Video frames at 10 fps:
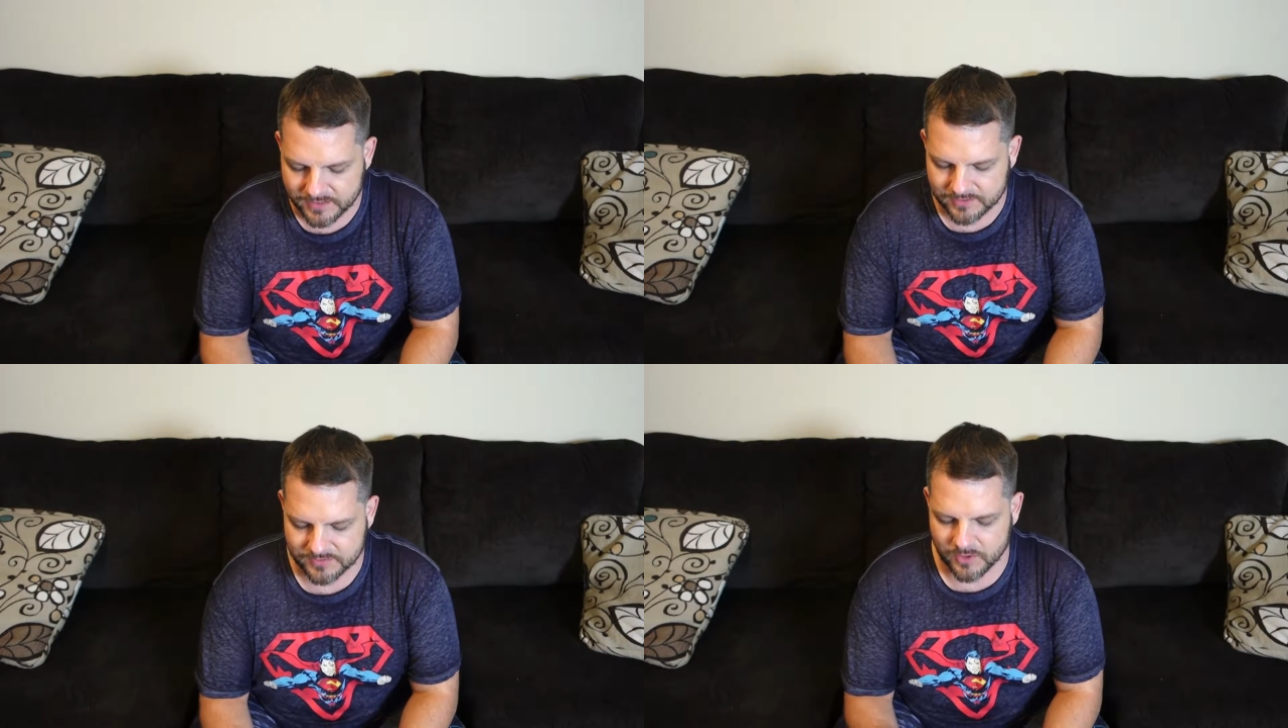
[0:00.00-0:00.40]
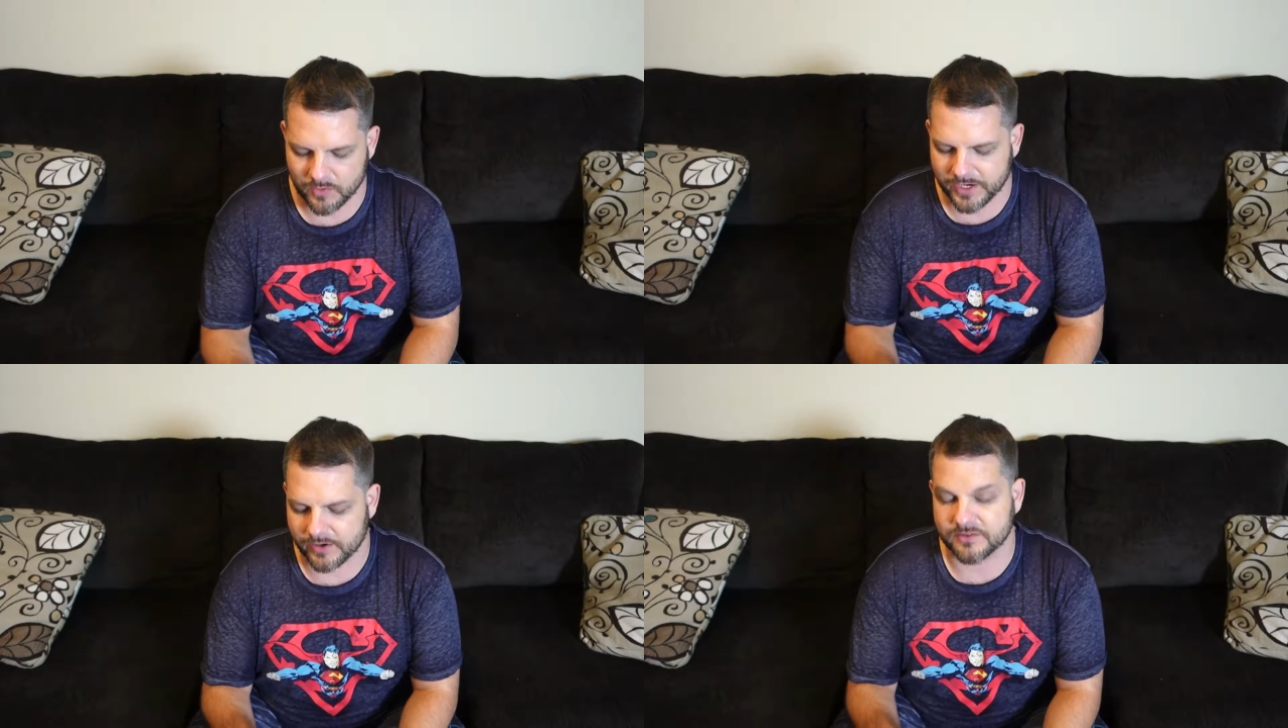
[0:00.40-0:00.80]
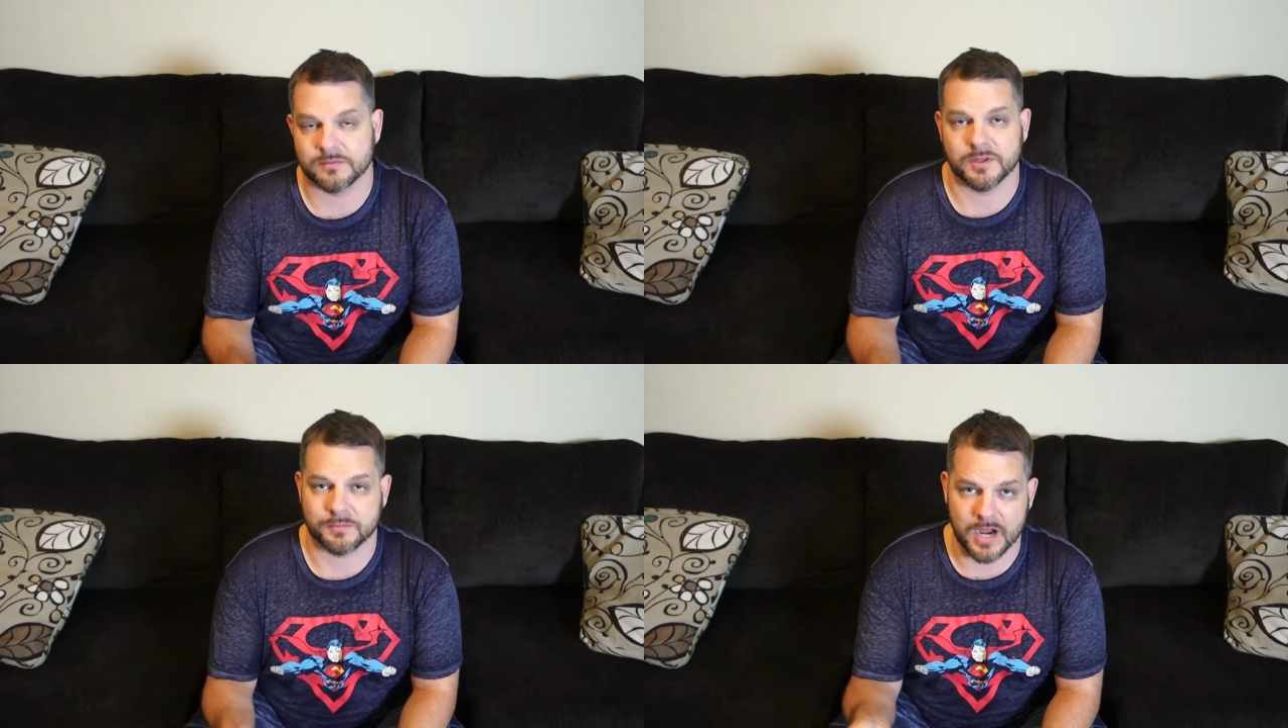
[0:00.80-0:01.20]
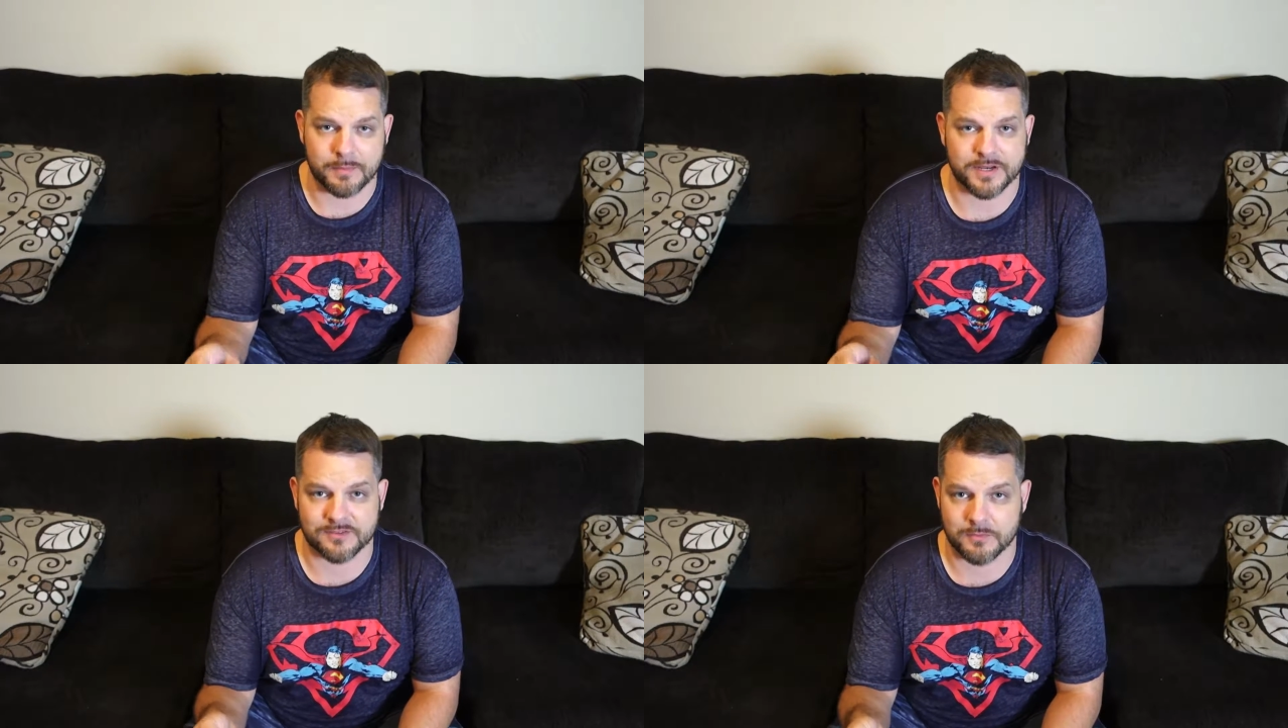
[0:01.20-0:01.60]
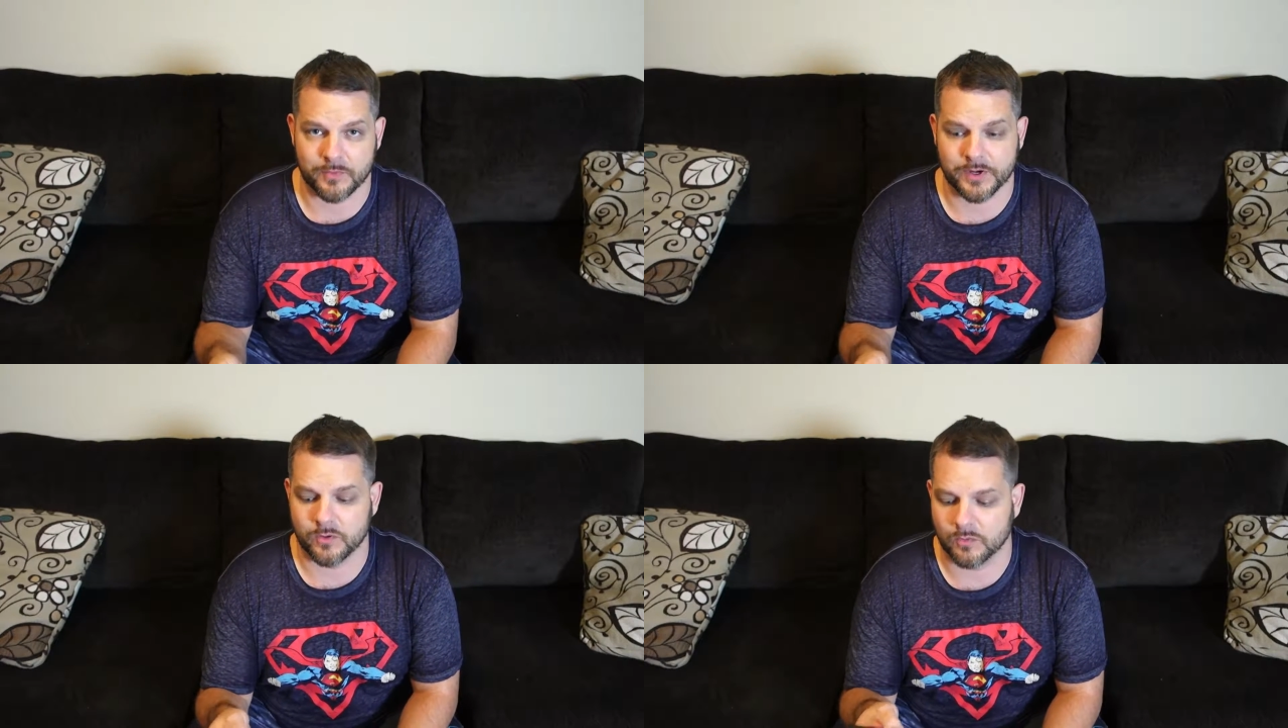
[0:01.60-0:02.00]
So here are some of the properties of
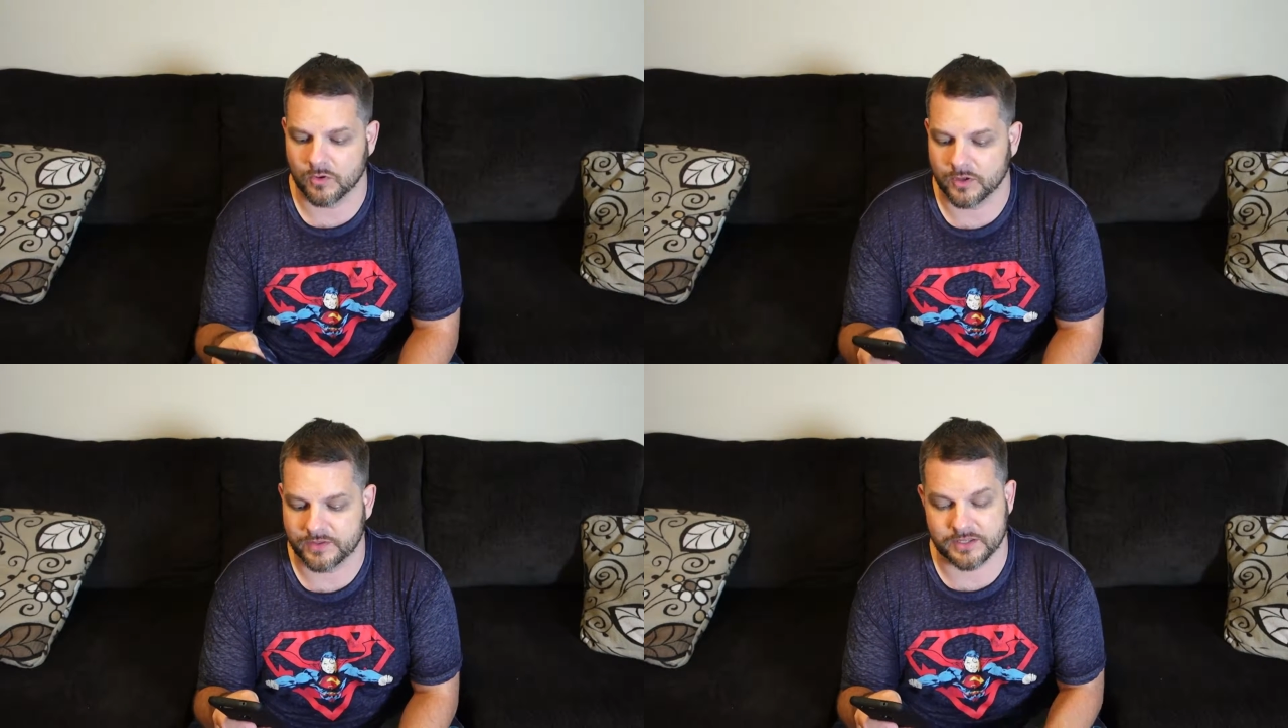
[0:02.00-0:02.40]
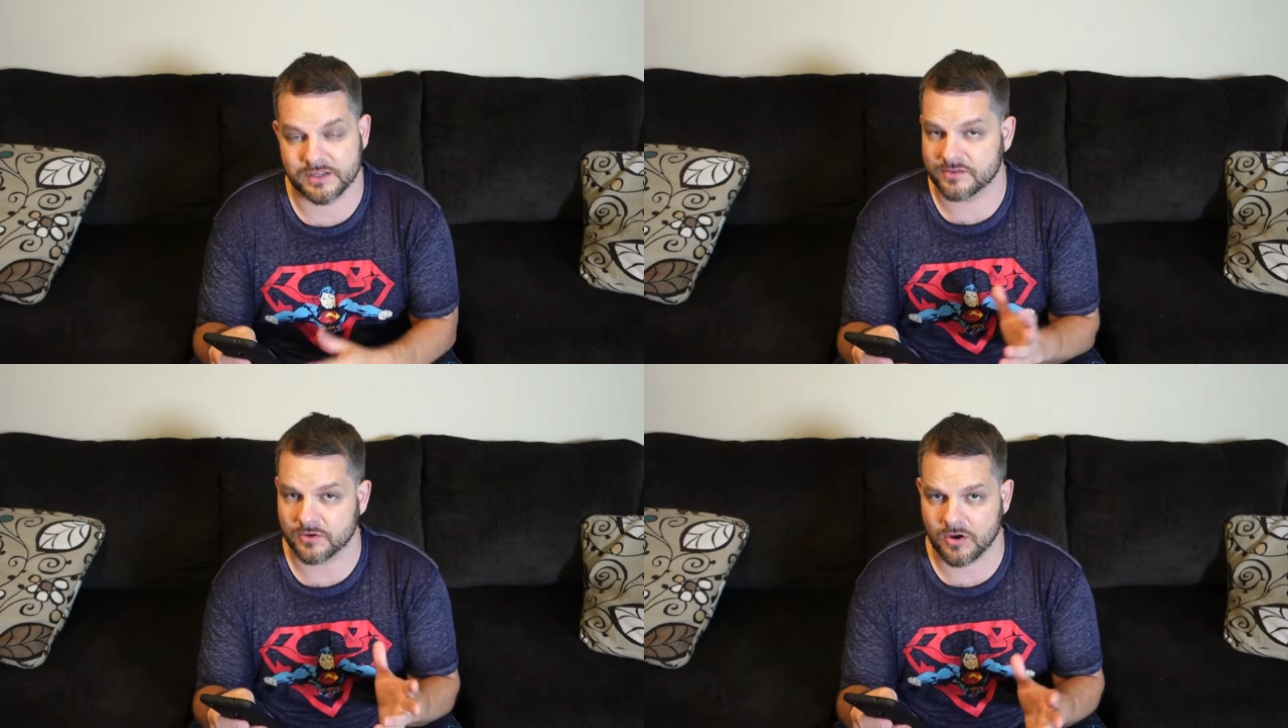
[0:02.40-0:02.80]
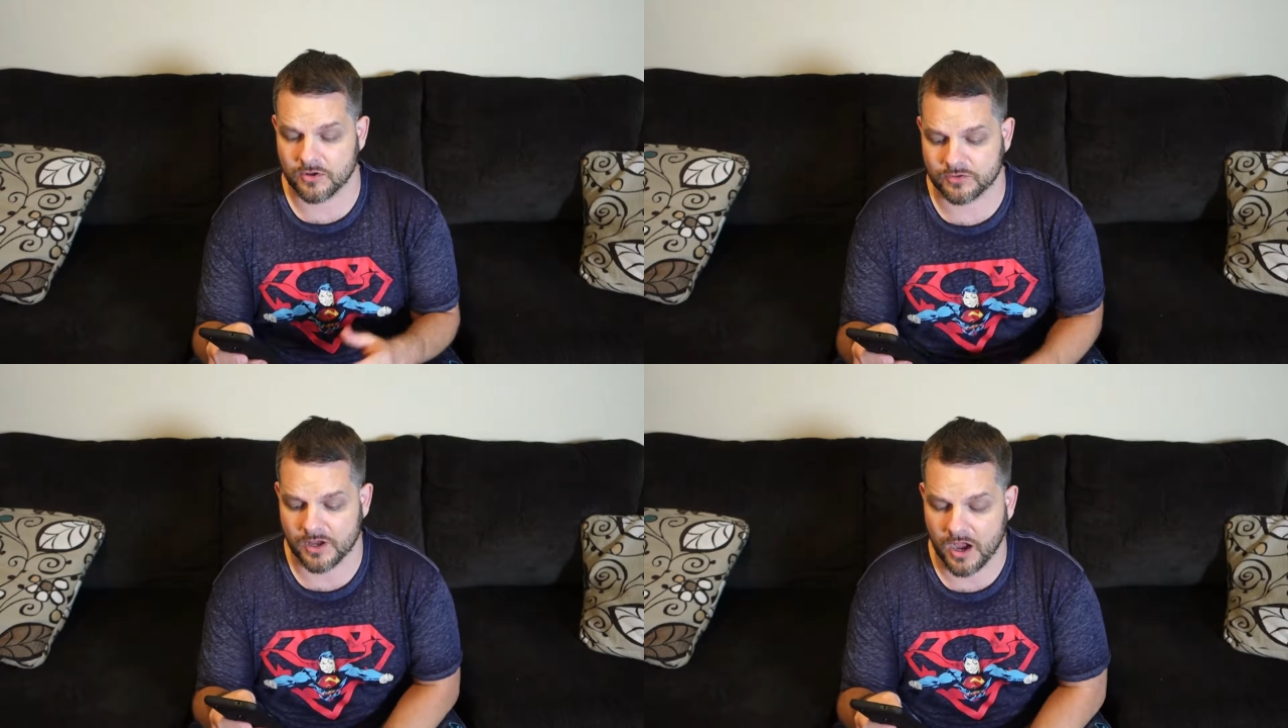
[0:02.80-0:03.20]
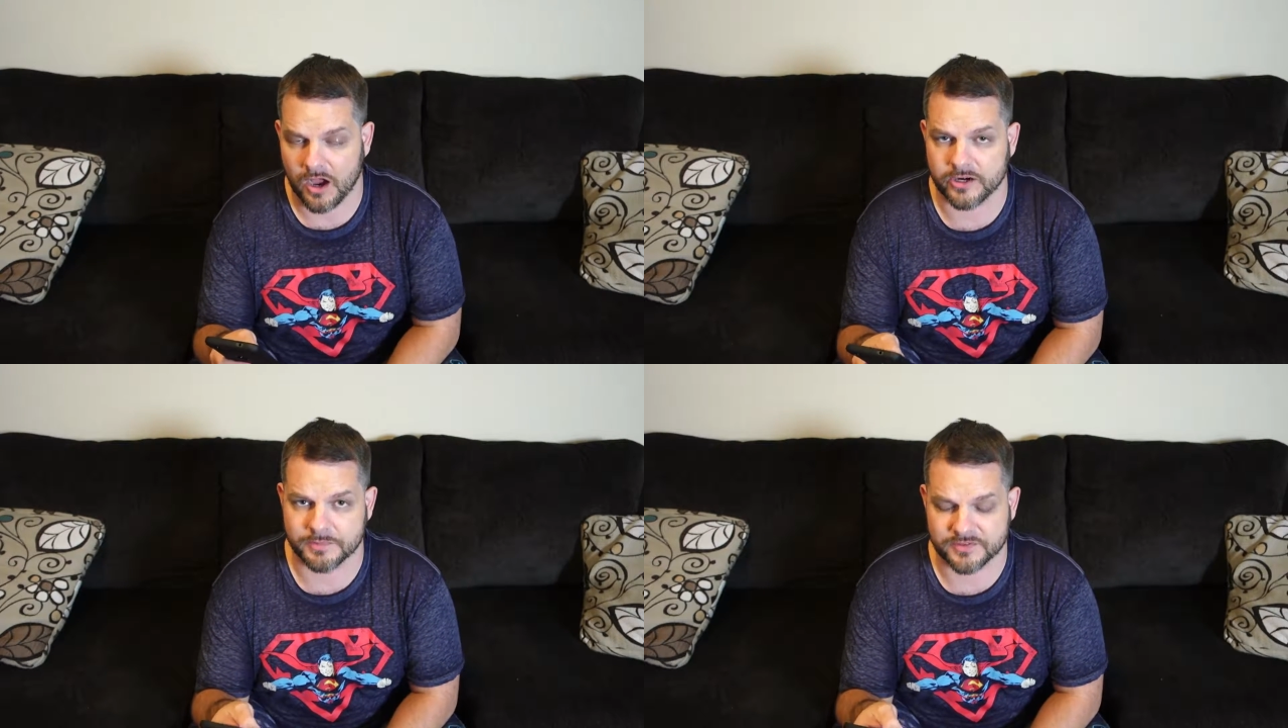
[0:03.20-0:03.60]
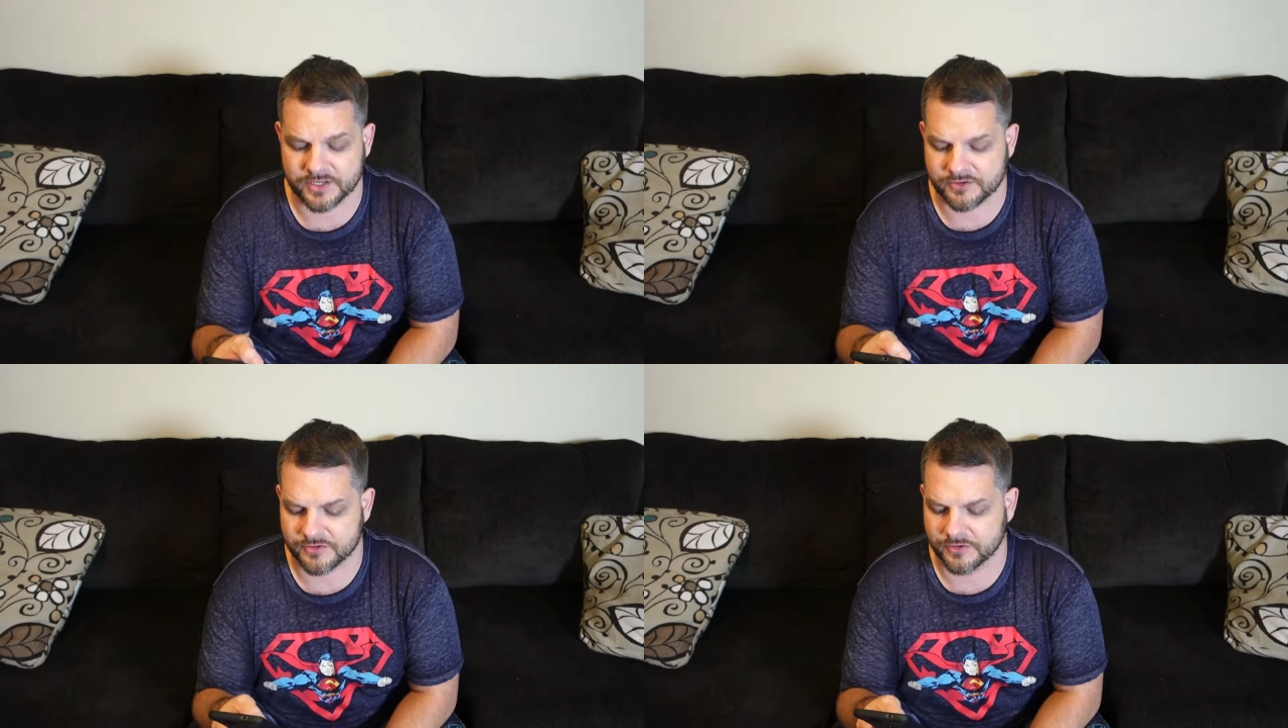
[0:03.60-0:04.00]
merino wool, and these are all
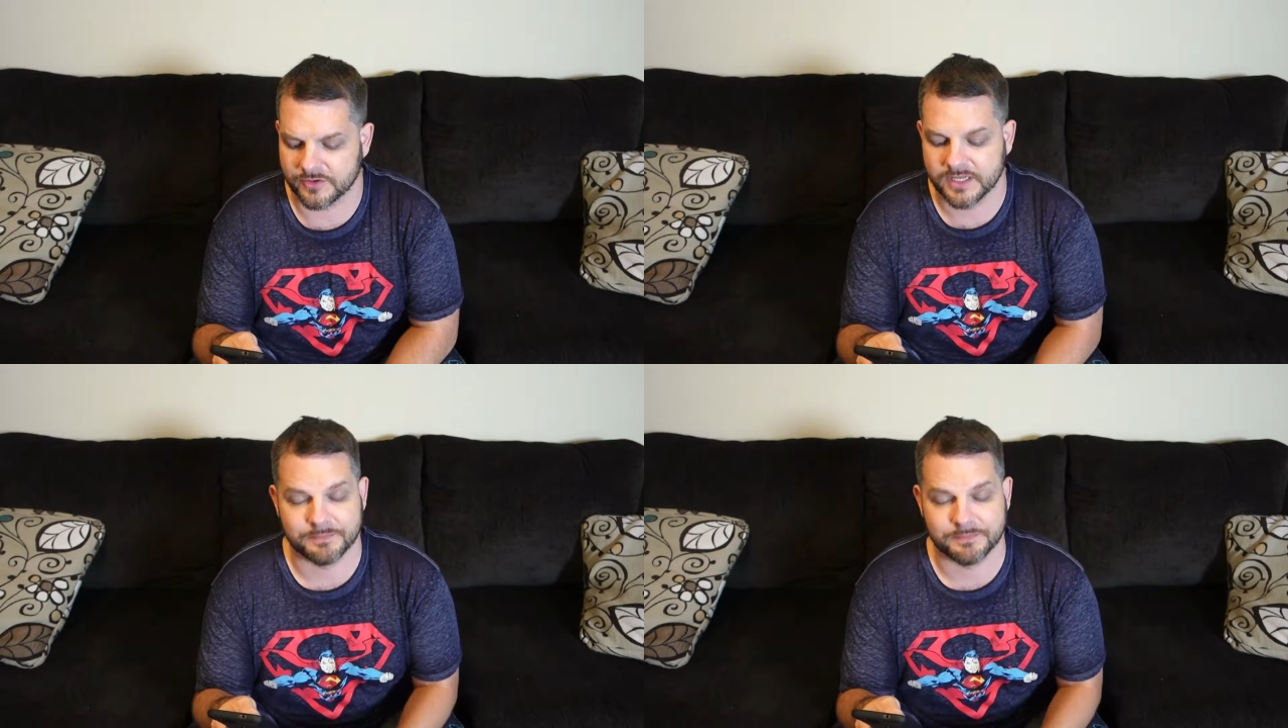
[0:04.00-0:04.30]
100% true.